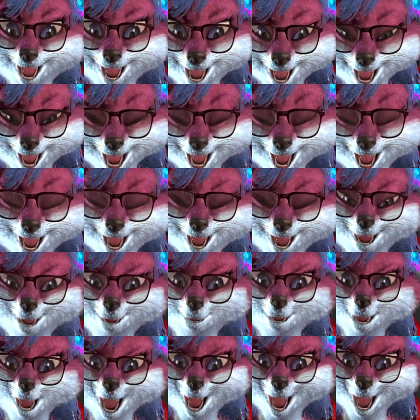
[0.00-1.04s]
Oh my
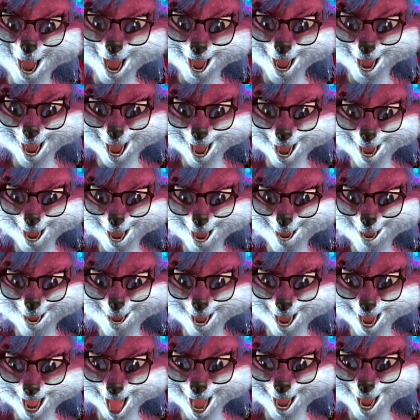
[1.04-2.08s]
god.
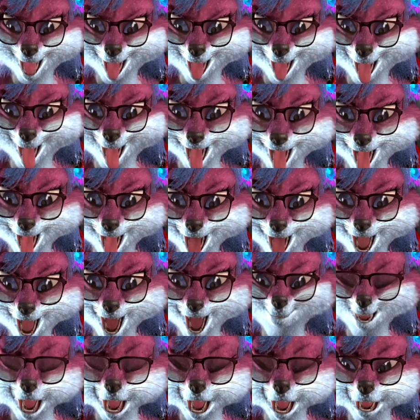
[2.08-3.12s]

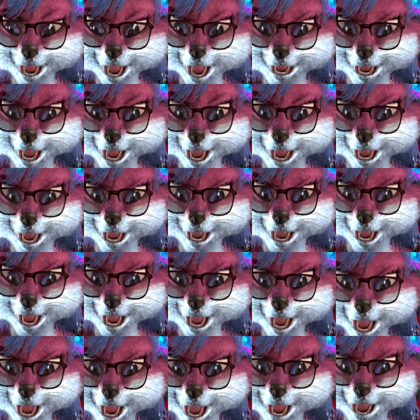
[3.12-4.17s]
That's it.
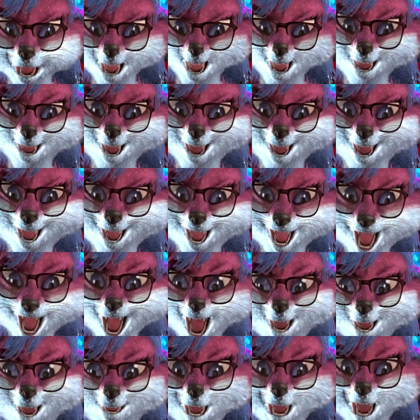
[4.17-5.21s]
I
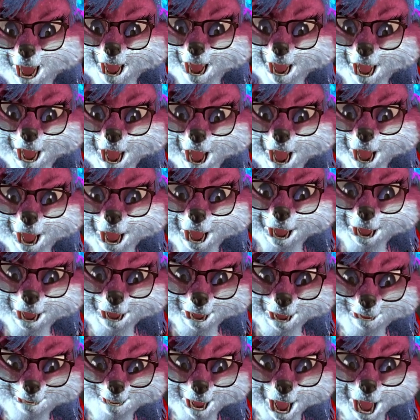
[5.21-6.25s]
was too scared
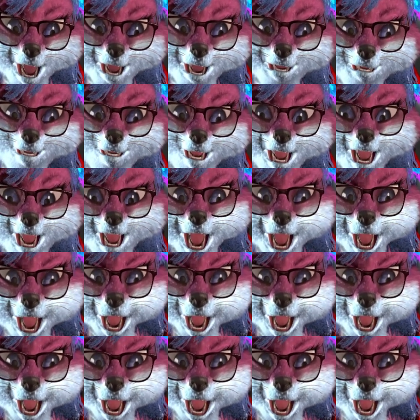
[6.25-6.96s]
when I first had it.